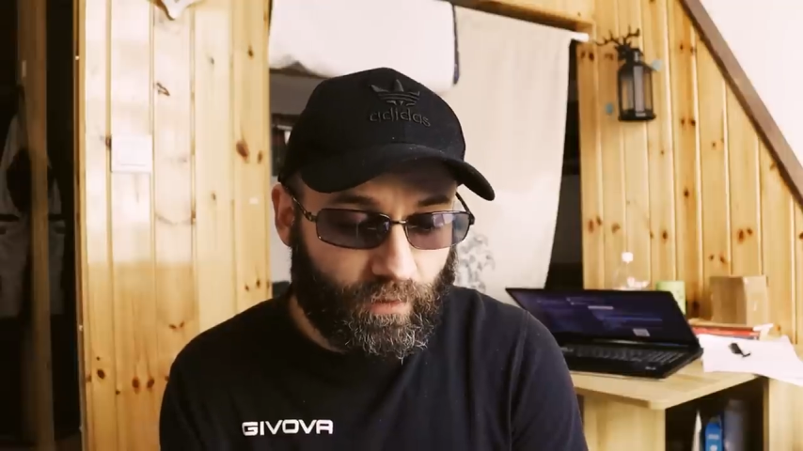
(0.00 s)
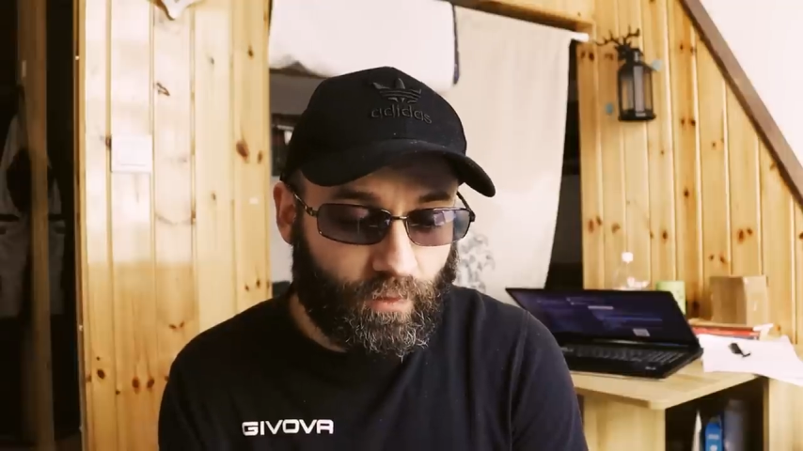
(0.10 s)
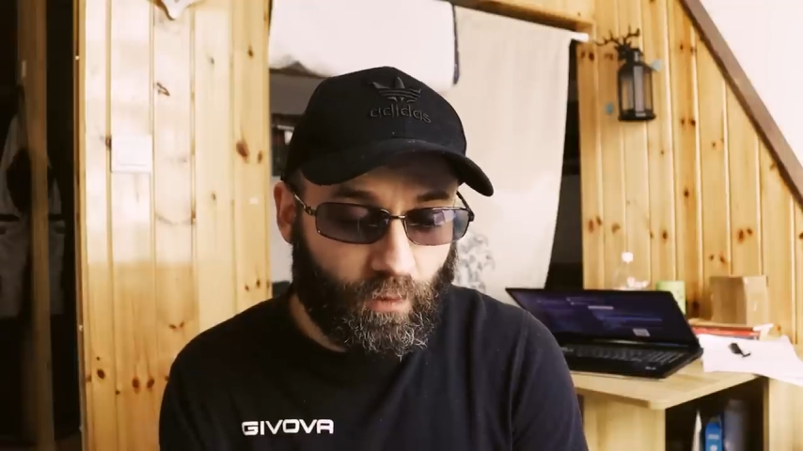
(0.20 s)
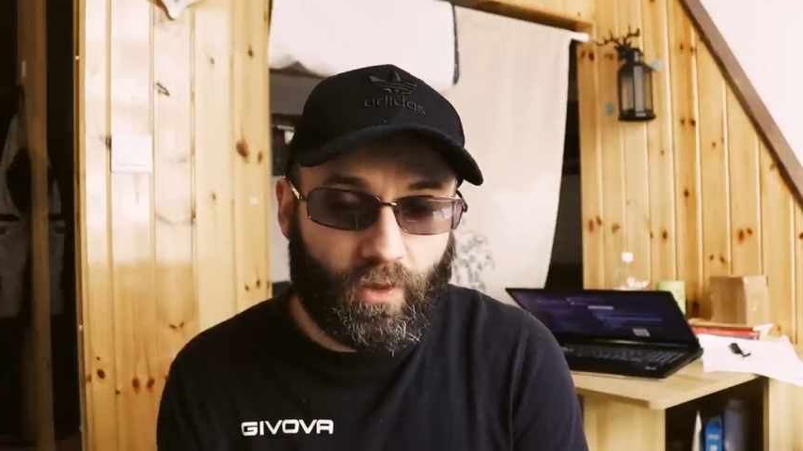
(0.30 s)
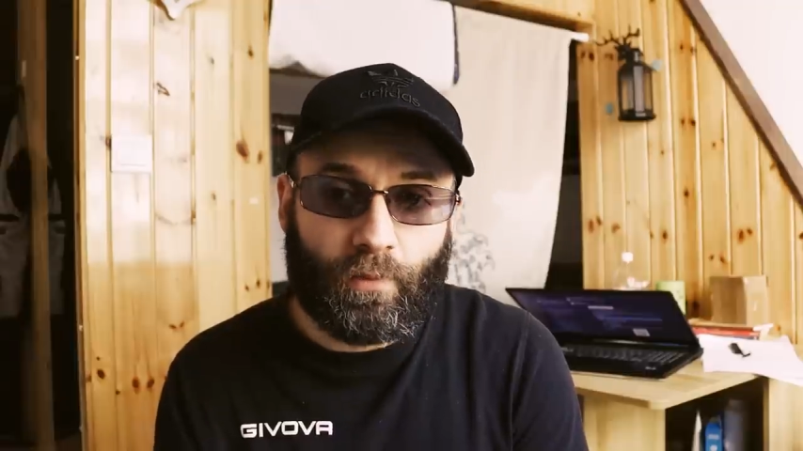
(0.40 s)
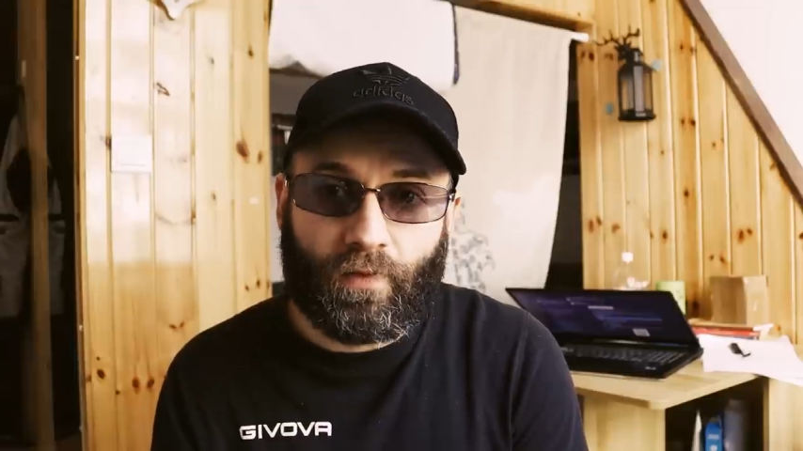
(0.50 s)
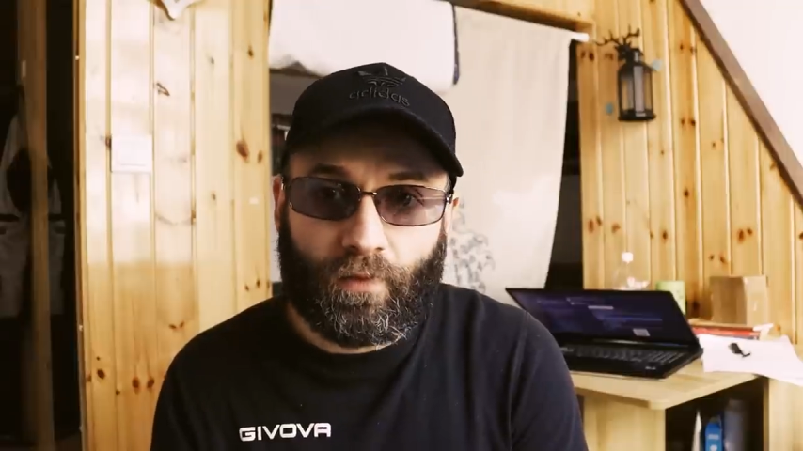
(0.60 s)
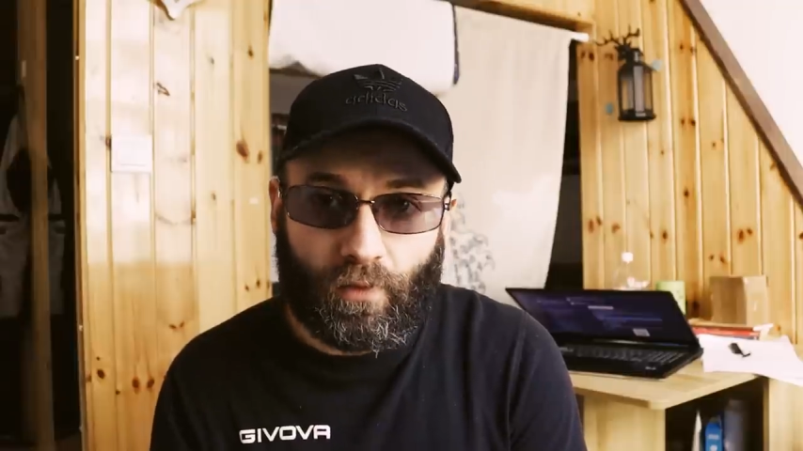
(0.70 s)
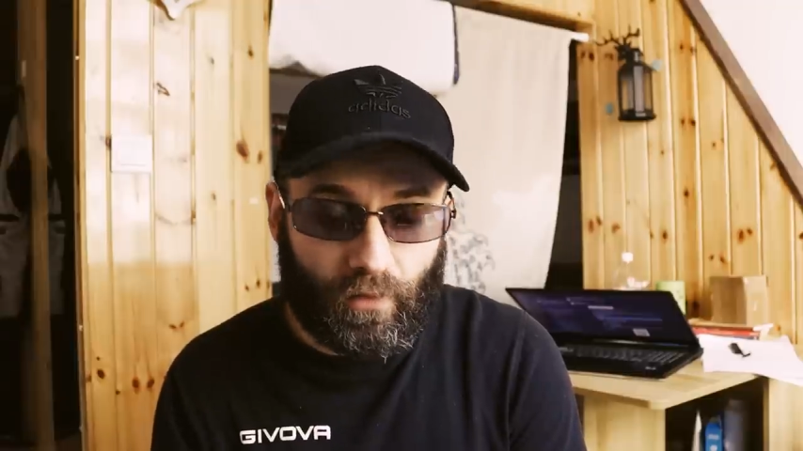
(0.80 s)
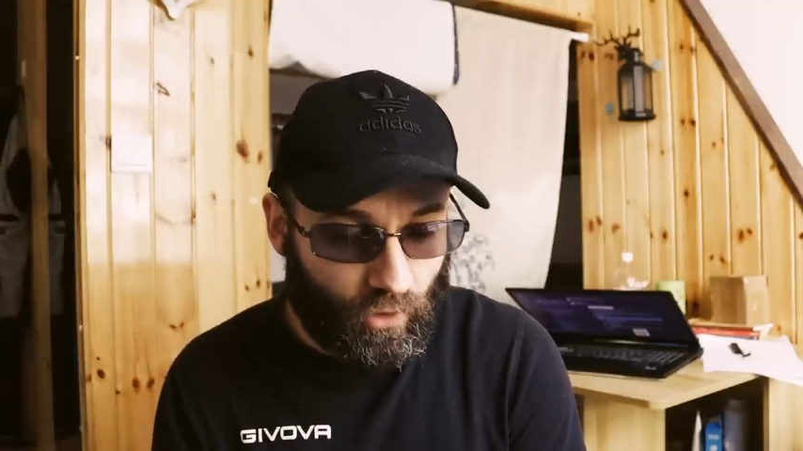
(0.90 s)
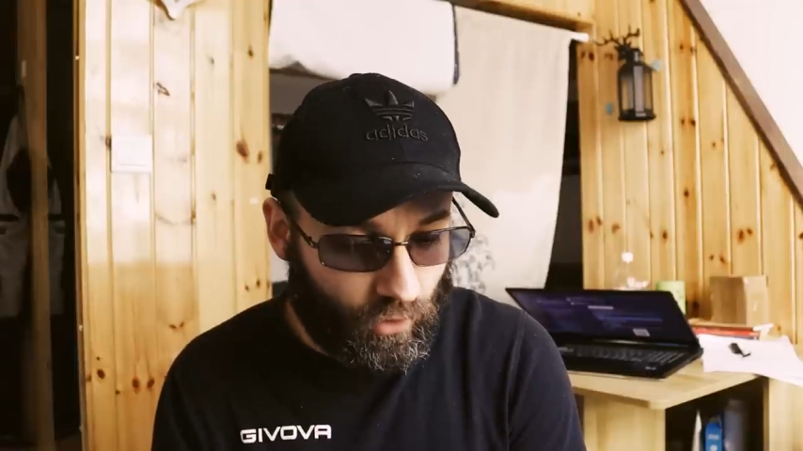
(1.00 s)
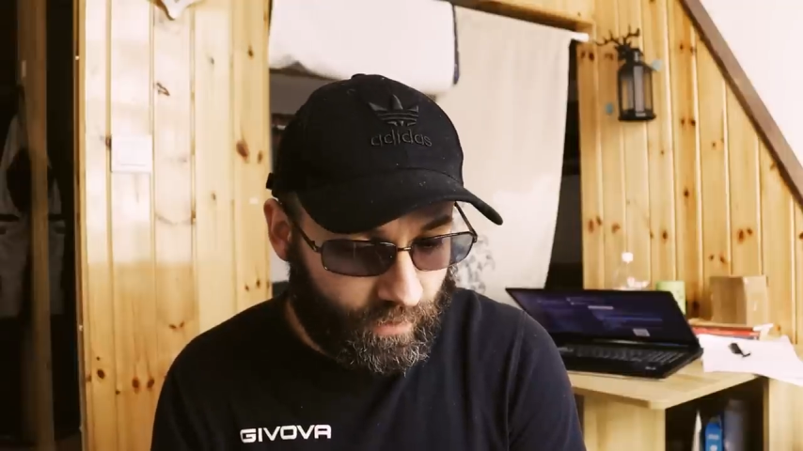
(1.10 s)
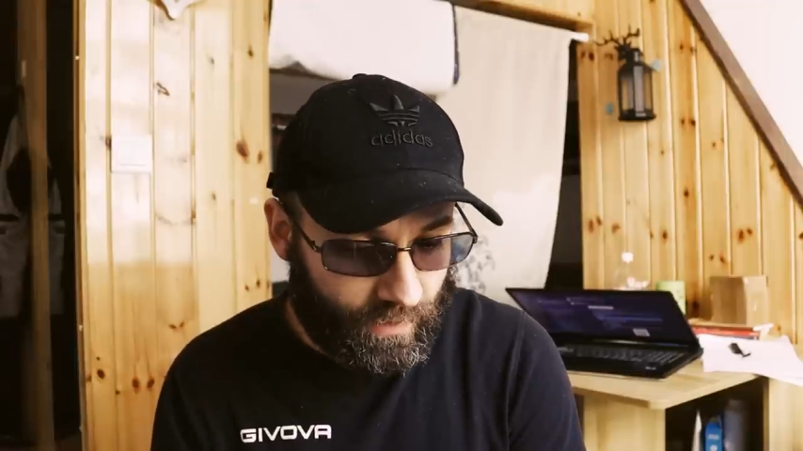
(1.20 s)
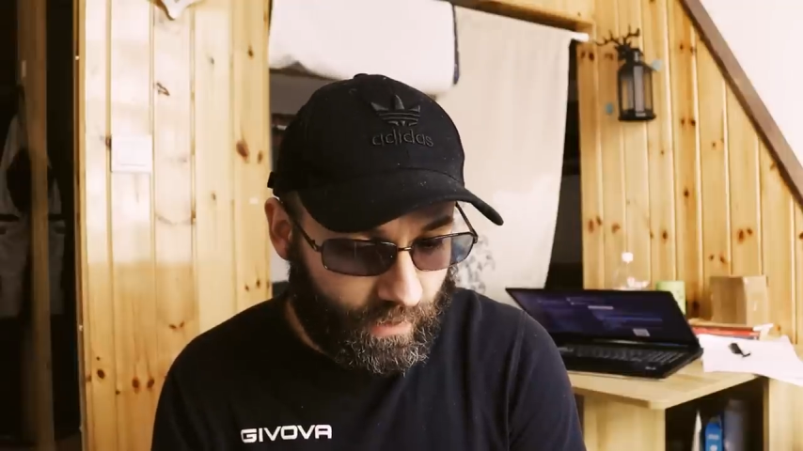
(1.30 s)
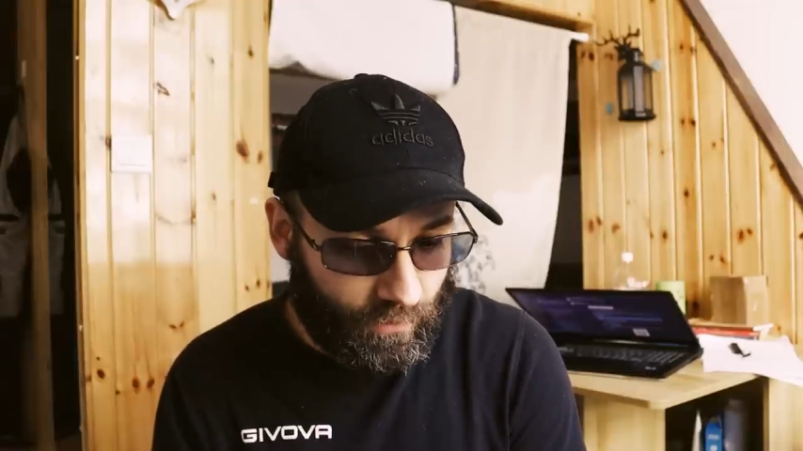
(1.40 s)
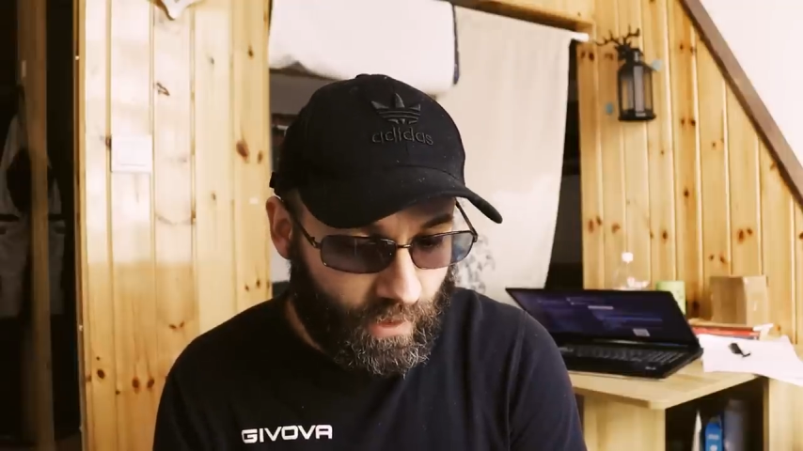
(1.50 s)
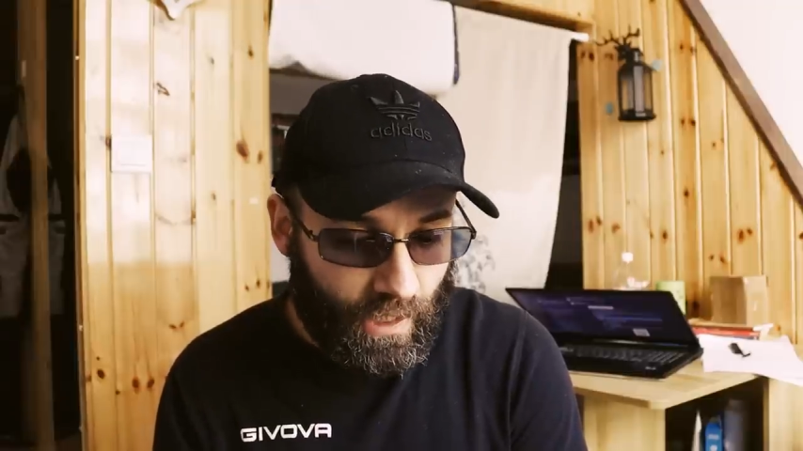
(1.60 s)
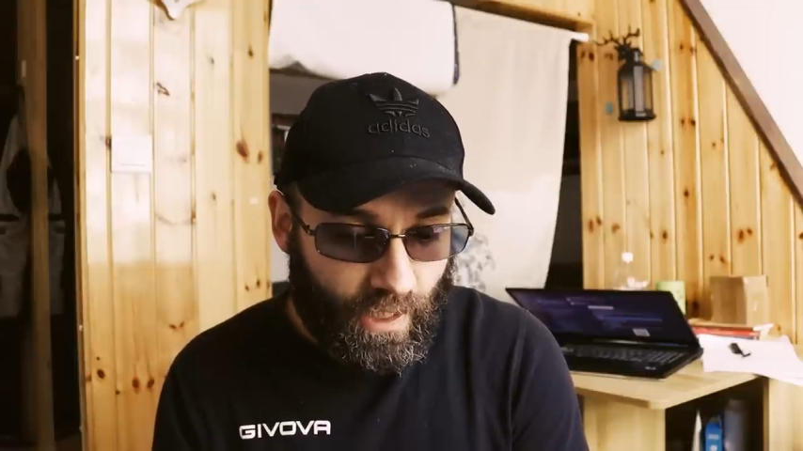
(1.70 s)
everyone before the lockdown.